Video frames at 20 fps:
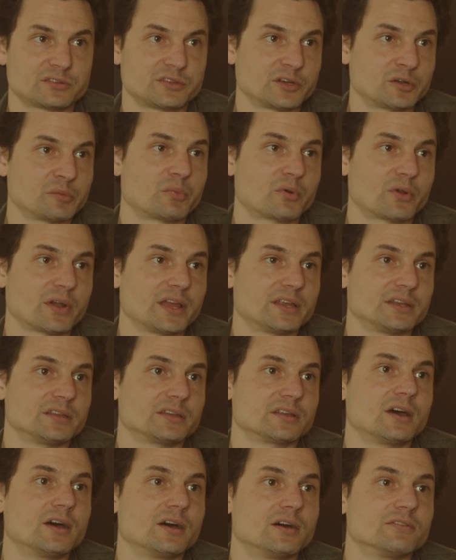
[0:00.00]
their mm-hmm. brand
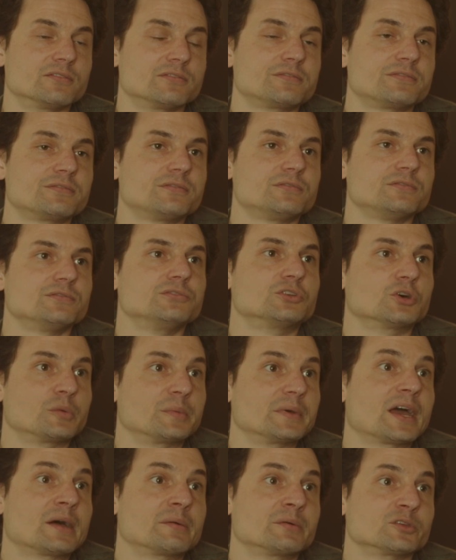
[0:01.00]
of
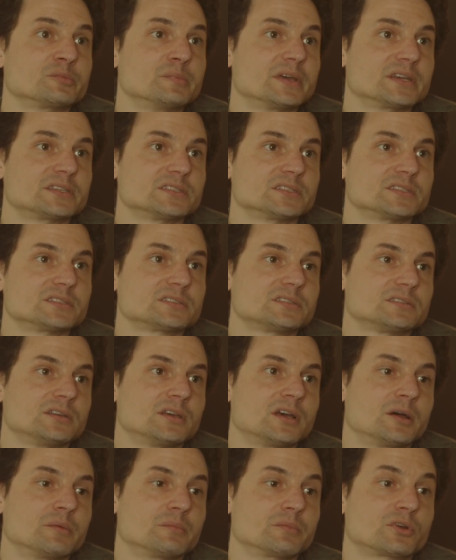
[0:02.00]
Dolby Atmos mixes.
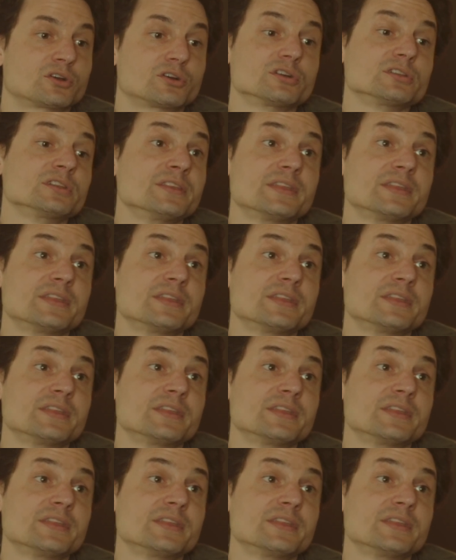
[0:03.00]
Yeah. Um, so currently,